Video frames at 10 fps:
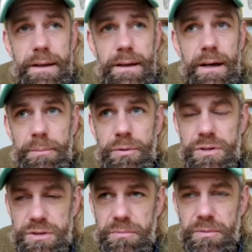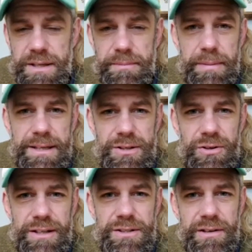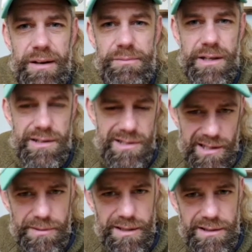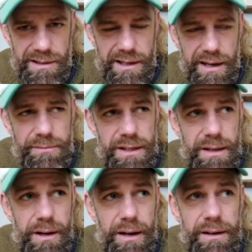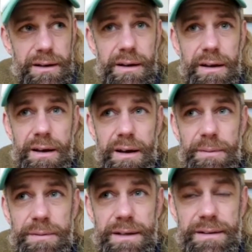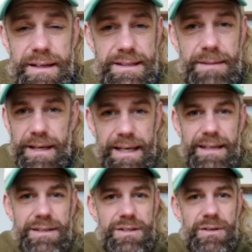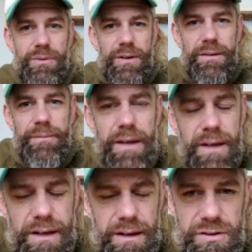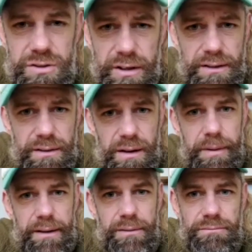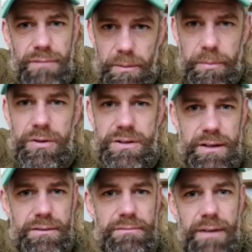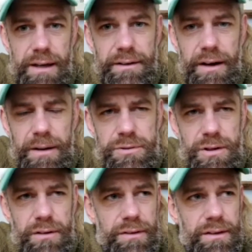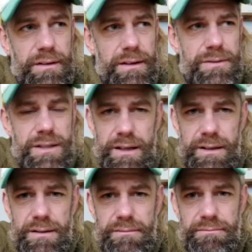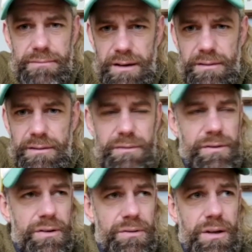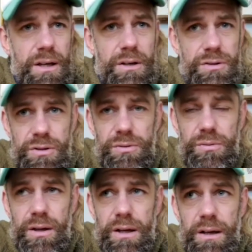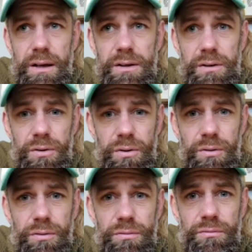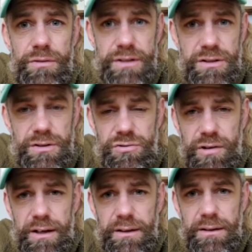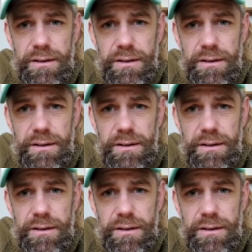And someone sent me a message on Instagram, and they slipped into the DMs, and they were like, they sent me a link to a study about hypoxia and hypertrophy. And it was like, yeah, if you do your resistance training